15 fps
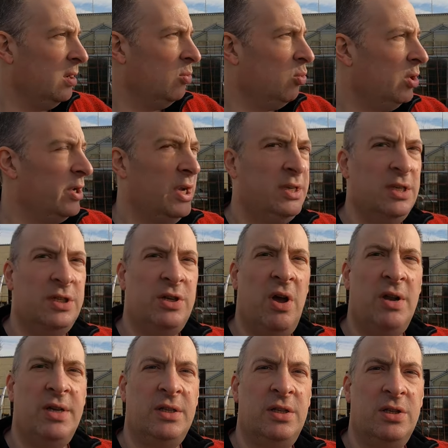What I
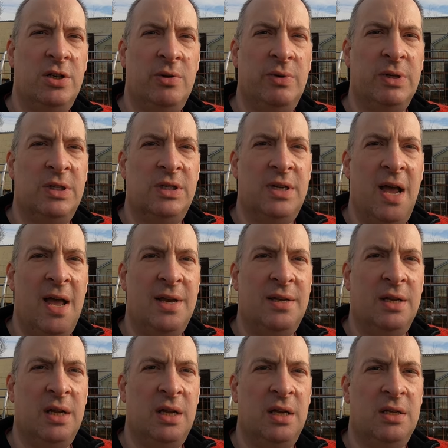decided to do instead
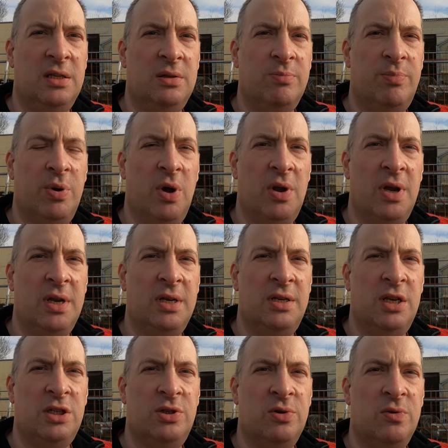is put an
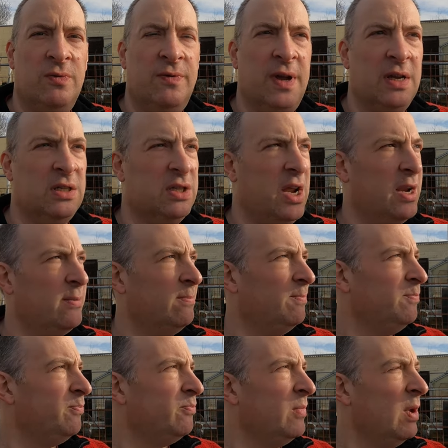additional fixing
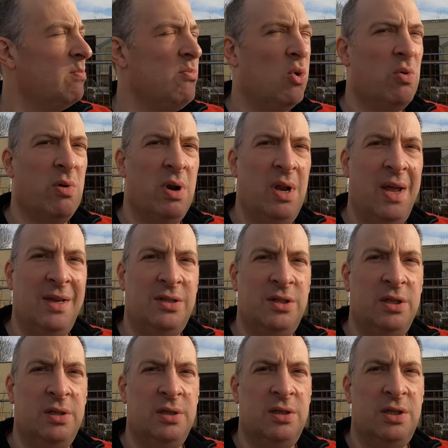more or less
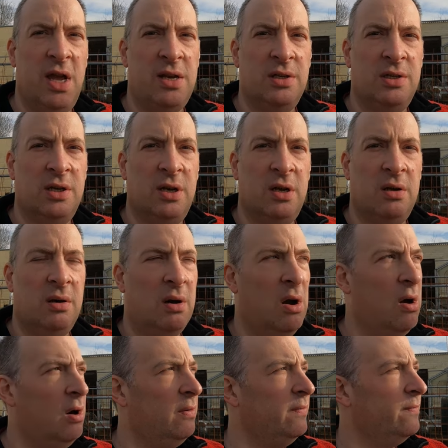in the center
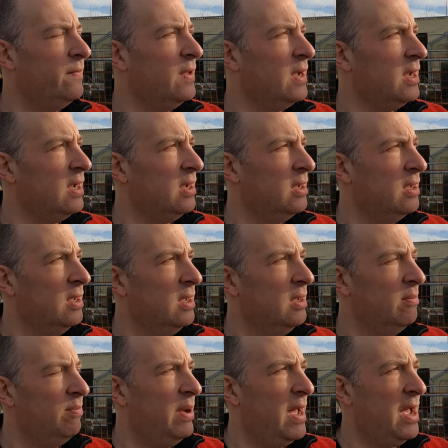of the
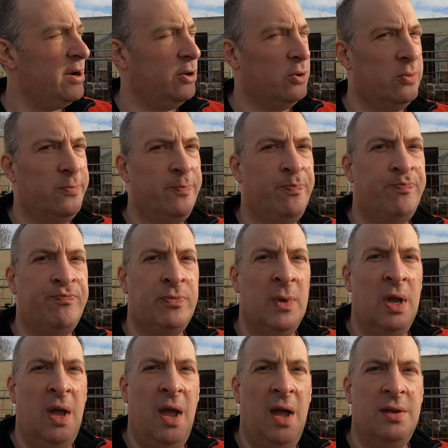panel.
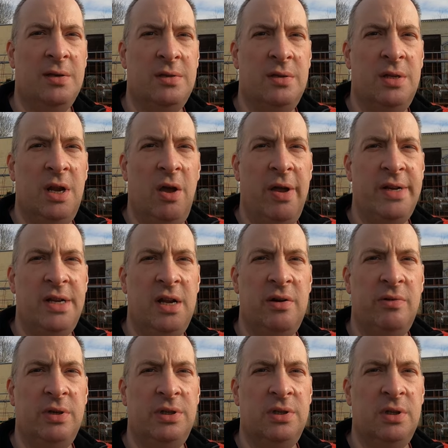And the
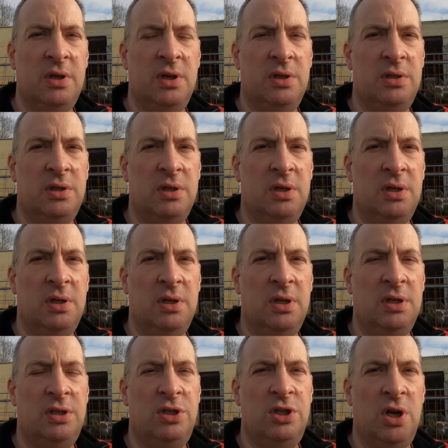idea is
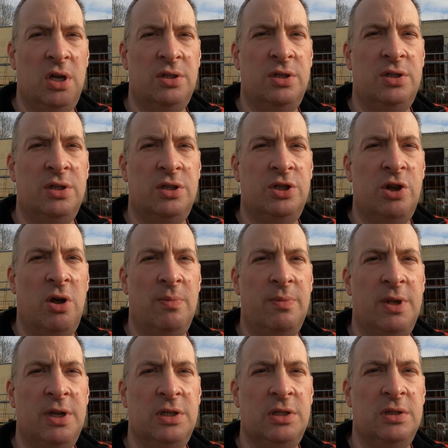just to stop
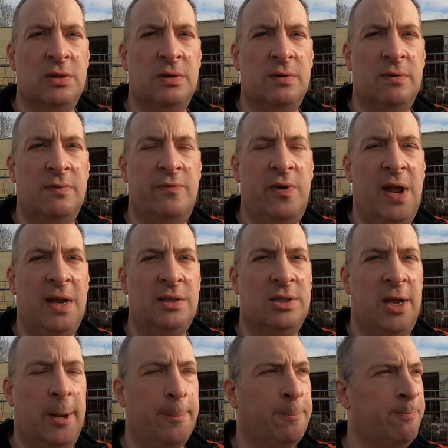this
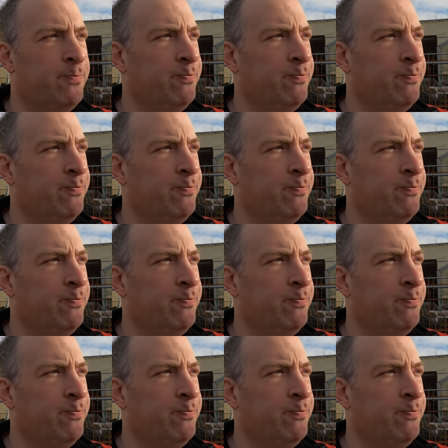flexing,